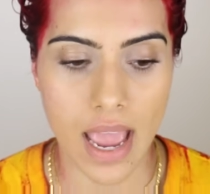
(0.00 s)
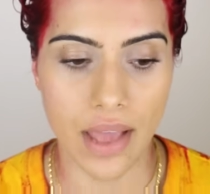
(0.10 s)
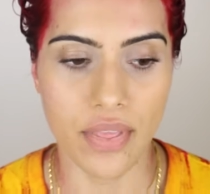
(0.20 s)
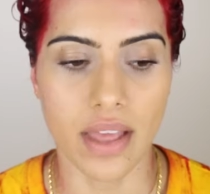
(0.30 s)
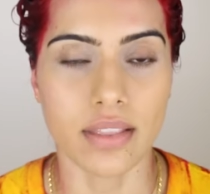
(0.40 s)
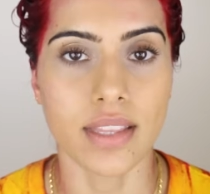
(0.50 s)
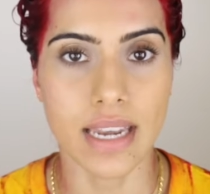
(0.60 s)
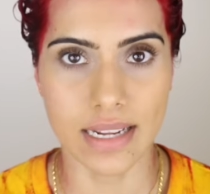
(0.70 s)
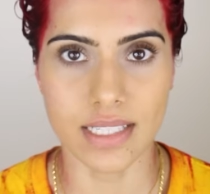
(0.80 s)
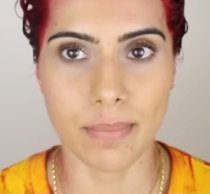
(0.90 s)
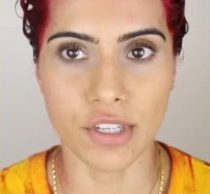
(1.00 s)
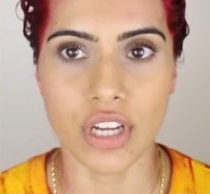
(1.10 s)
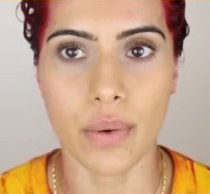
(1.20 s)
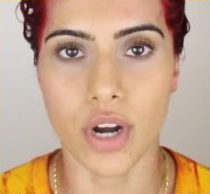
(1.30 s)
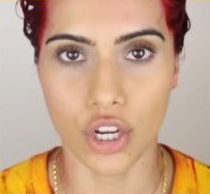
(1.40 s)
And then the next time I
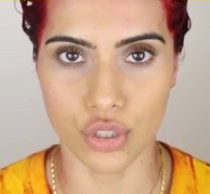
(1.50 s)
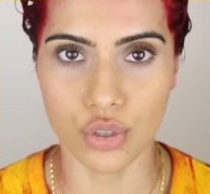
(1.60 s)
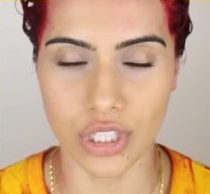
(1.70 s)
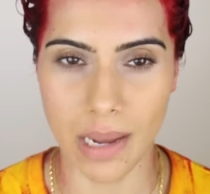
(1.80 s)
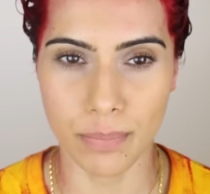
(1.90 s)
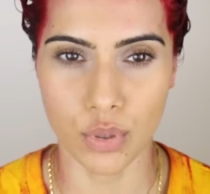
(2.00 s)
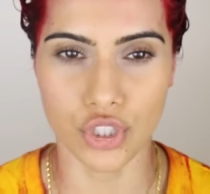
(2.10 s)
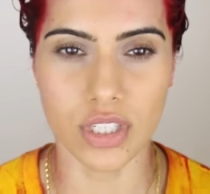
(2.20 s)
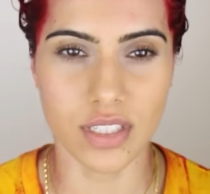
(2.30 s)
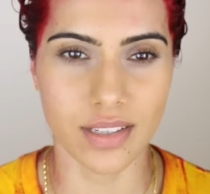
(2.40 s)
shower, I'll use shampoo just